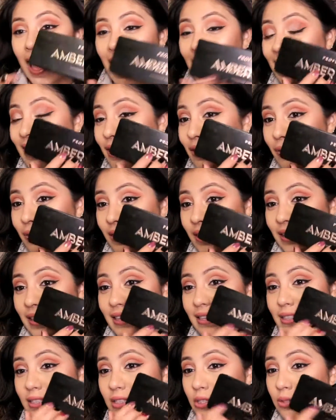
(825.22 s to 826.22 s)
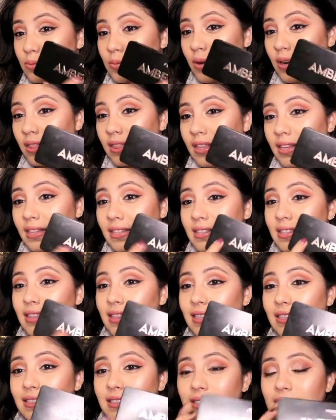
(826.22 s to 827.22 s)
I don't think this is worth it.
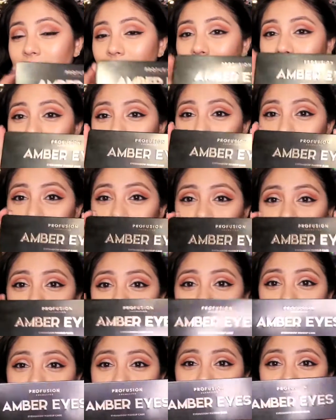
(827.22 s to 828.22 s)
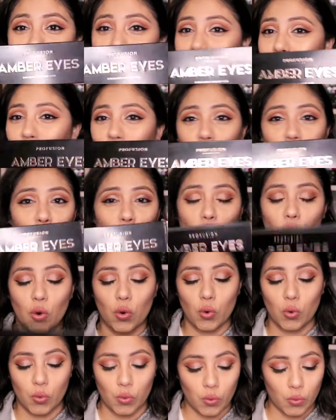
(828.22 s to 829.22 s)
This Amber Eyes,
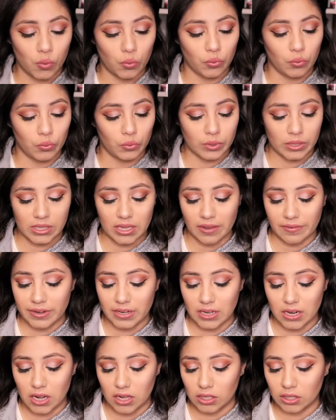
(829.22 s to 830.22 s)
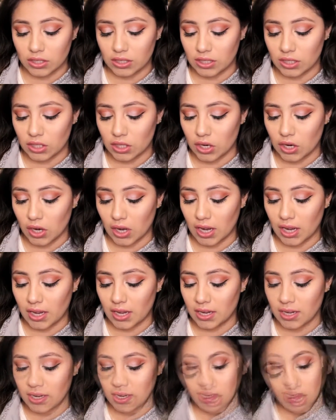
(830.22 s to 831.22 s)
no. $7 at
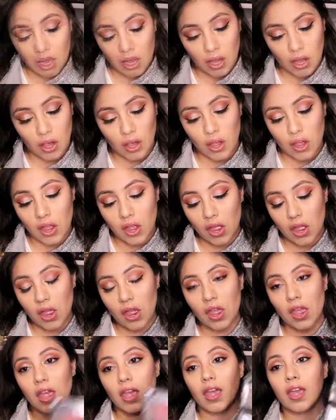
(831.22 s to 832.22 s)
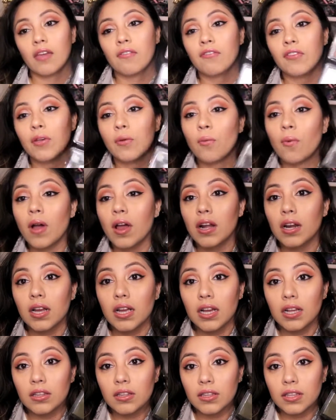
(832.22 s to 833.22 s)
Target. If you want a
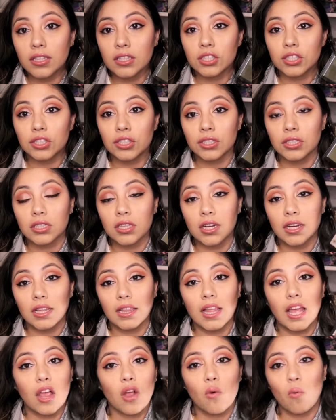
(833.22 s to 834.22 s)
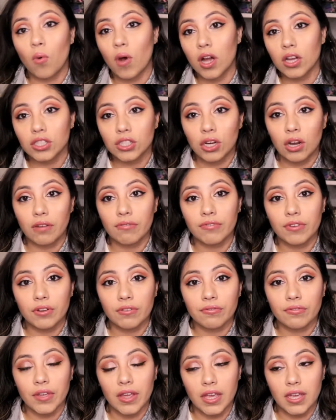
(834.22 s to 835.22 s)
color that's just gonna like wash off
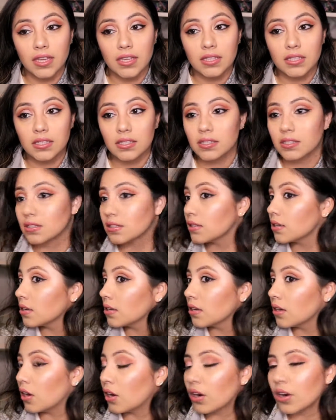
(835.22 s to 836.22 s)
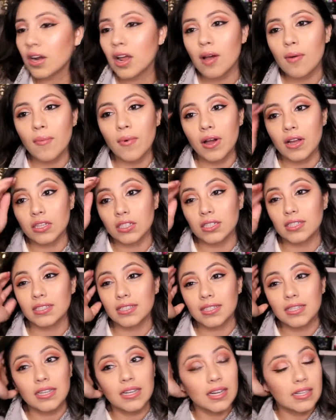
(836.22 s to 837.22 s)
your face, or not wash, because
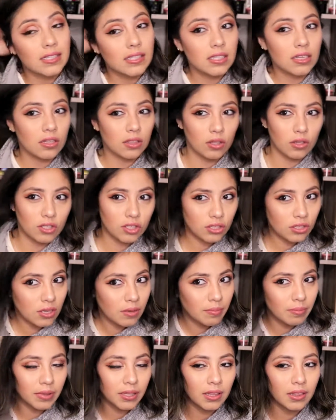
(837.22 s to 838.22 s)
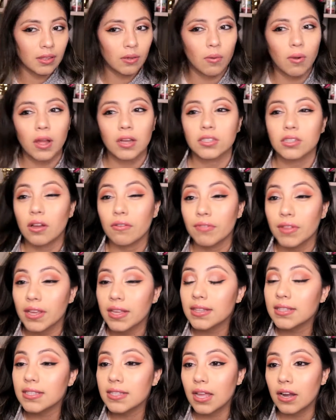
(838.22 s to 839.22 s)
it didn't necessarily just completely wash off,
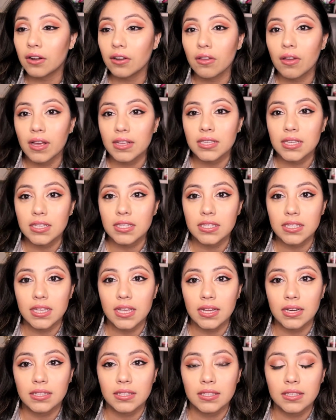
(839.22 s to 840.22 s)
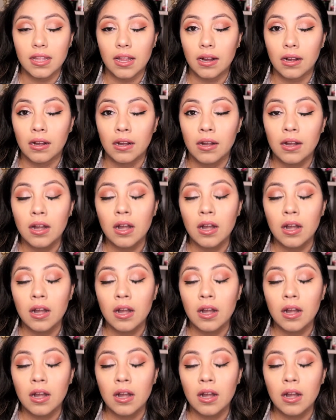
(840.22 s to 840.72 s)
like it's there, you guys can see it, it's there,